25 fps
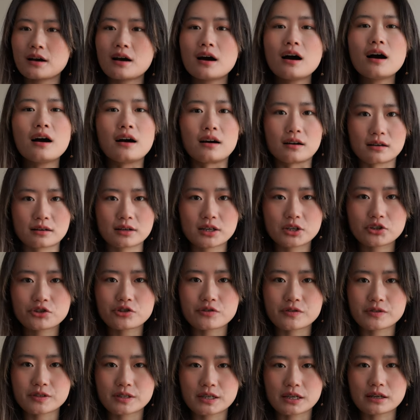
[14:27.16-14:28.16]
huh,
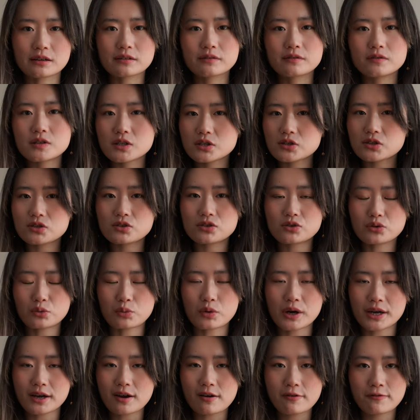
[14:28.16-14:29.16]
interesting. This is the
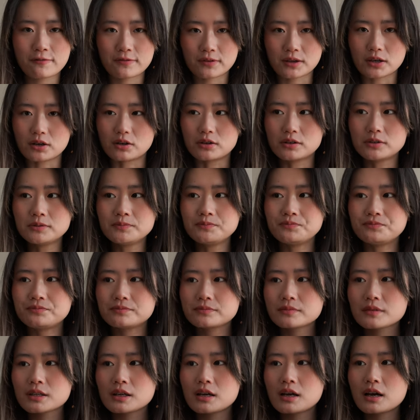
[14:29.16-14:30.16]
way I feel
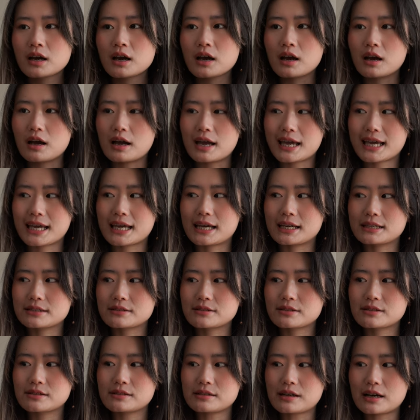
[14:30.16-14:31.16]

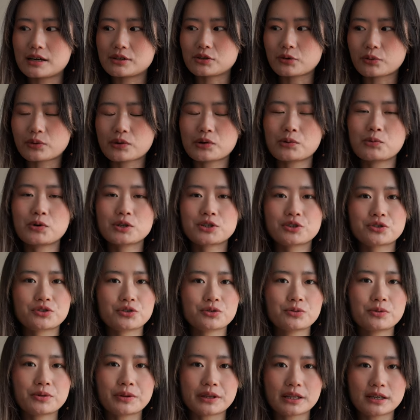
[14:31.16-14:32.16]
and I don't know what to
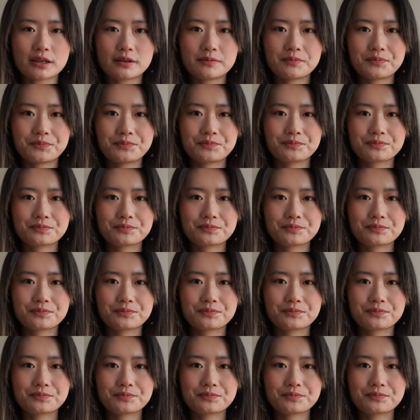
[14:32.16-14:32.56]
do with it.